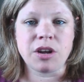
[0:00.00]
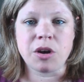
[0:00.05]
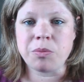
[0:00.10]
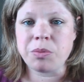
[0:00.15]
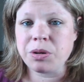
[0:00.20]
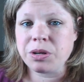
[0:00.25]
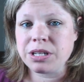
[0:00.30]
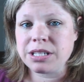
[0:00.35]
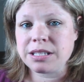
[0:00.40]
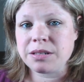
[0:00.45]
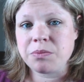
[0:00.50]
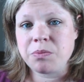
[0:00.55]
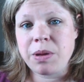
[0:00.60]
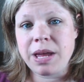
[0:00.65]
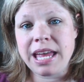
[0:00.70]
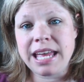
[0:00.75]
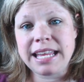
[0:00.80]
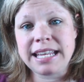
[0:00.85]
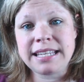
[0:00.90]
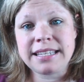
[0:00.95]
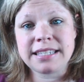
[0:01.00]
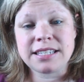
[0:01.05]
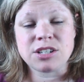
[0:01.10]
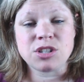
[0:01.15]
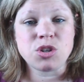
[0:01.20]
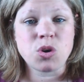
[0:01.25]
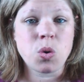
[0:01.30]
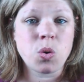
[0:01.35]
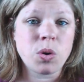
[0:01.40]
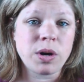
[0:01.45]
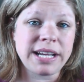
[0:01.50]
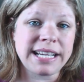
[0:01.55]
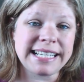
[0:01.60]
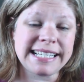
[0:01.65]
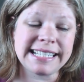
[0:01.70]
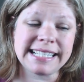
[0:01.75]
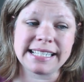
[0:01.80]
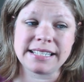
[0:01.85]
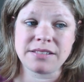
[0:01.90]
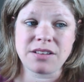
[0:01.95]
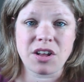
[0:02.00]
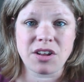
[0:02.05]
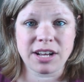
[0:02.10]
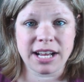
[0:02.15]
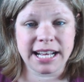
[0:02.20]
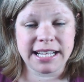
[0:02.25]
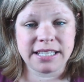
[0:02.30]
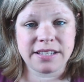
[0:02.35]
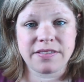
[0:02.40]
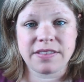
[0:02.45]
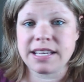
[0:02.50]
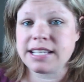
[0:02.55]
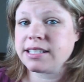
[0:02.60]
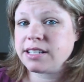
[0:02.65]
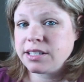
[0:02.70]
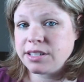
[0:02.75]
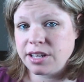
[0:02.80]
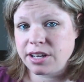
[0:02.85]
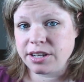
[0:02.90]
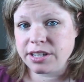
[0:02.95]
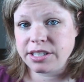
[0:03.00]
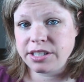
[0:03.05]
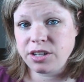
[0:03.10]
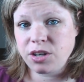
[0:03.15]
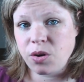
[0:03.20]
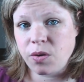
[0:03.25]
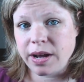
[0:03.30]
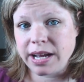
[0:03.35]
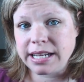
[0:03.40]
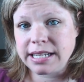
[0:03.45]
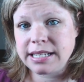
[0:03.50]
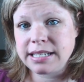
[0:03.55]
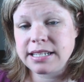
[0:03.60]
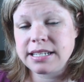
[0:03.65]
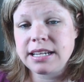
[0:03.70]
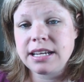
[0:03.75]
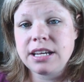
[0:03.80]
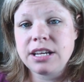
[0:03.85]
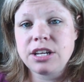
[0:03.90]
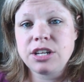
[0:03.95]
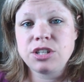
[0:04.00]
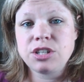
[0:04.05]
notebooks and pens and toys and all kinds of things as long as they're quiet